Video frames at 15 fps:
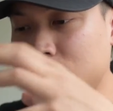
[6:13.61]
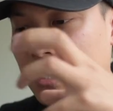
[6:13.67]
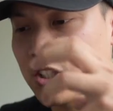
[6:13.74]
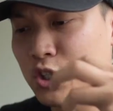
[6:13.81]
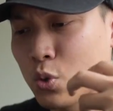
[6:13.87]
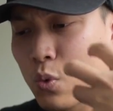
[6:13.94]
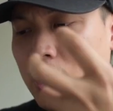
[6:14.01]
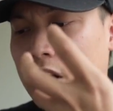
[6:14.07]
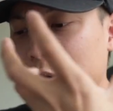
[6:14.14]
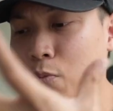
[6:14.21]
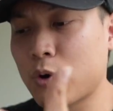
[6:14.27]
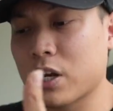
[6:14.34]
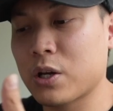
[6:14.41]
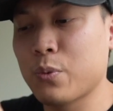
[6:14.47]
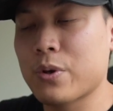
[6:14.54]
So when I'm
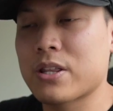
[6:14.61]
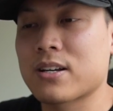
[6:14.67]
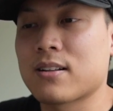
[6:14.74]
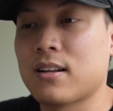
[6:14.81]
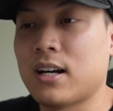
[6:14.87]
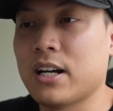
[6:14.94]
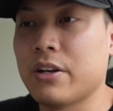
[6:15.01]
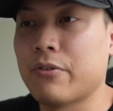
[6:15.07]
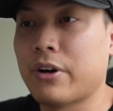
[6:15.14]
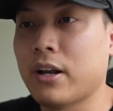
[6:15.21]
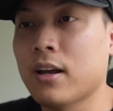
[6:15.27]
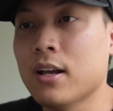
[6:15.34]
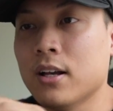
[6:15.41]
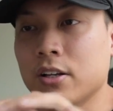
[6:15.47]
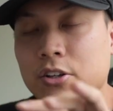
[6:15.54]
working with a client,
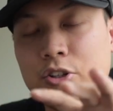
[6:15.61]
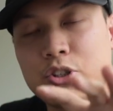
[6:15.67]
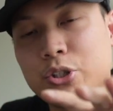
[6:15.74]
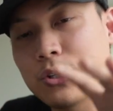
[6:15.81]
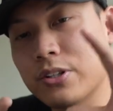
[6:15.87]
right, usually